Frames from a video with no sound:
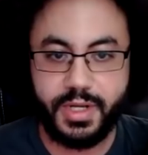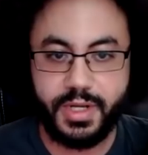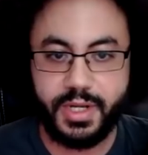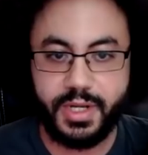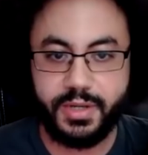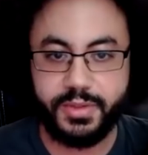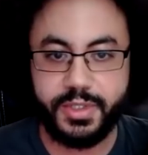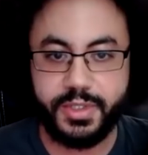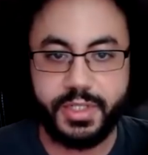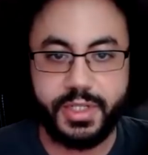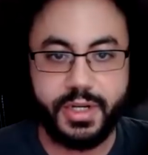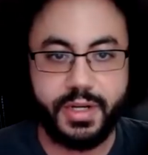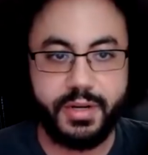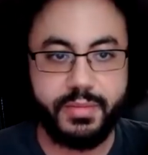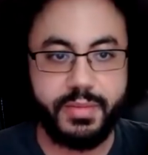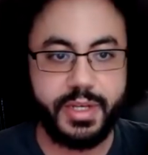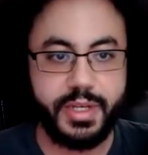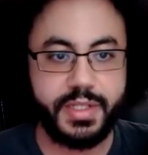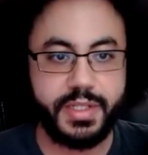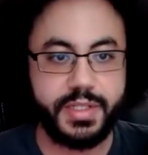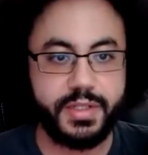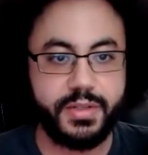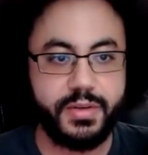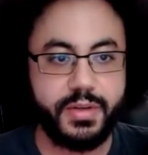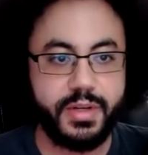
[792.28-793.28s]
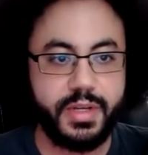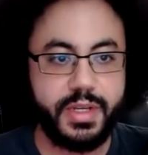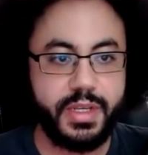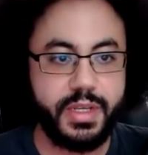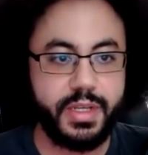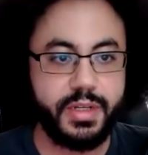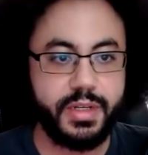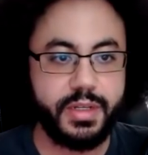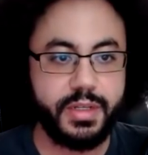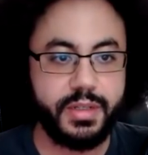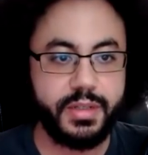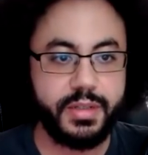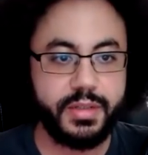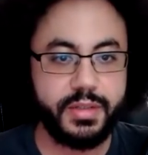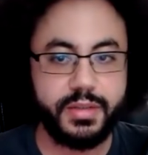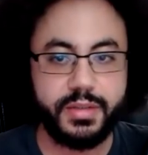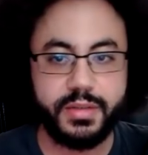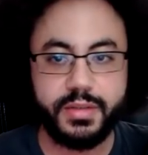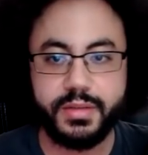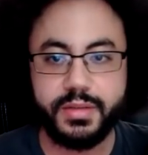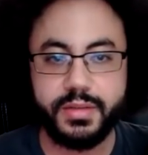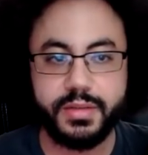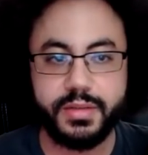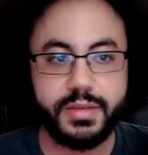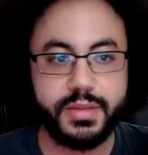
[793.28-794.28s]
I will share my screen. Let's
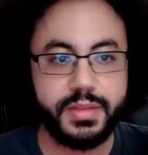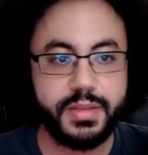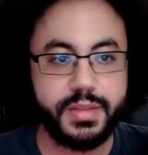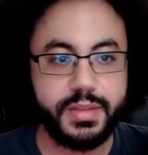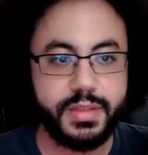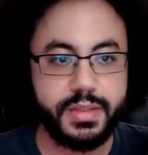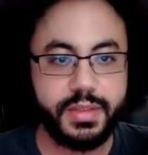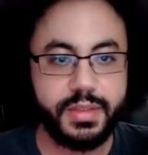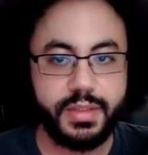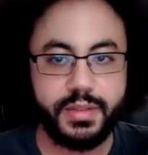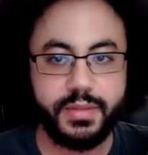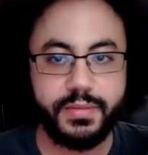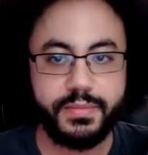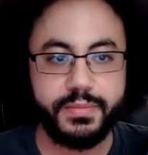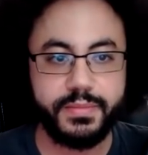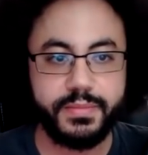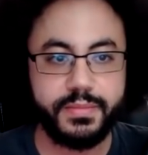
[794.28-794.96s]
see. A